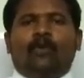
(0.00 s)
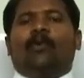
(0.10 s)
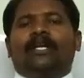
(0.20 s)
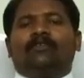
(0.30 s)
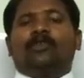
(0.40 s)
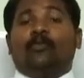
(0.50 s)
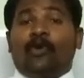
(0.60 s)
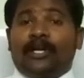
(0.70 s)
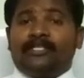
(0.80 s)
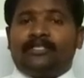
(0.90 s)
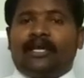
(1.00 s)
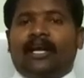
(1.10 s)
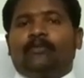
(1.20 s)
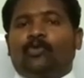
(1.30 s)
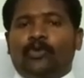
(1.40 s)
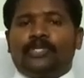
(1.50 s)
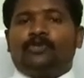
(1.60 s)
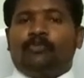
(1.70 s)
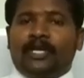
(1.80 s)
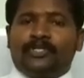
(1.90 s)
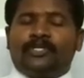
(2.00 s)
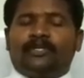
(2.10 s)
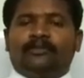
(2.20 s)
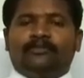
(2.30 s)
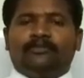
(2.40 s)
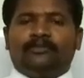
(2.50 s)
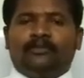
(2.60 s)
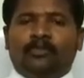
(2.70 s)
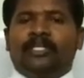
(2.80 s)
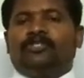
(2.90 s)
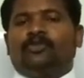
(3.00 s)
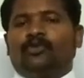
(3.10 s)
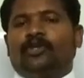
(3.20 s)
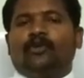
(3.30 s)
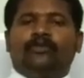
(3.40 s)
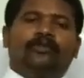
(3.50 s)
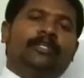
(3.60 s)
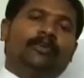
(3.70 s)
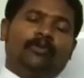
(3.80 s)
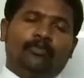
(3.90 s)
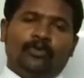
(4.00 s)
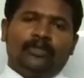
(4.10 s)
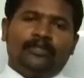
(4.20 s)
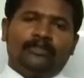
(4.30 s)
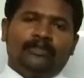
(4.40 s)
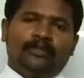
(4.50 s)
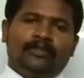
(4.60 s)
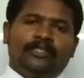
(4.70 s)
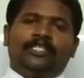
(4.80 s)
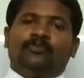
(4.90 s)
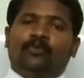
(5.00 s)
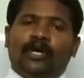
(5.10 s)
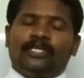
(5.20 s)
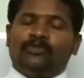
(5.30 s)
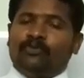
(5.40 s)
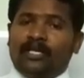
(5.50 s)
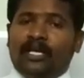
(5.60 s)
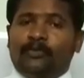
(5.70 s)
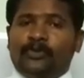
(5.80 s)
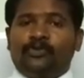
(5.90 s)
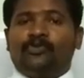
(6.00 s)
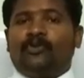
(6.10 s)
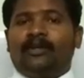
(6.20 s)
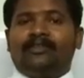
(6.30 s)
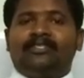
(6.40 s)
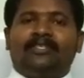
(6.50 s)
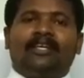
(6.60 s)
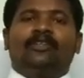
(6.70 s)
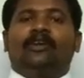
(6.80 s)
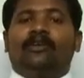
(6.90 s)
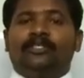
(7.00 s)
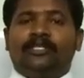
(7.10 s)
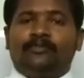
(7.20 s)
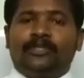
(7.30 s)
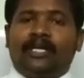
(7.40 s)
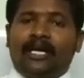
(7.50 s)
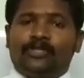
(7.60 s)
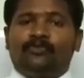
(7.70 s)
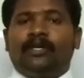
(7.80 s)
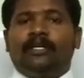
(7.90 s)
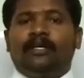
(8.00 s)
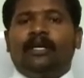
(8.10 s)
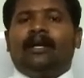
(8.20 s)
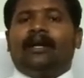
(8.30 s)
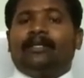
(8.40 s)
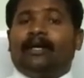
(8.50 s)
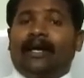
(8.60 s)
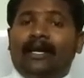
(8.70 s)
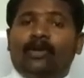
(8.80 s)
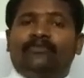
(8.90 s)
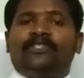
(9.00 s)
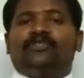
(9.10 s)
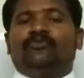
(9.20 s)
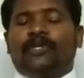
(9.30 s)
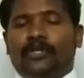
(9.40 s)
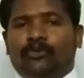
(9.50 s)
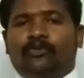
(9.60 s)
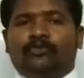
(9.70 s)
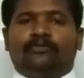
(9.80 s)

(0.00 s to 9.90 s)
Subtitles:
Whatever the points I am going to mention, please note down in your book. These points will help you to understand the concept as well. At the end of this video,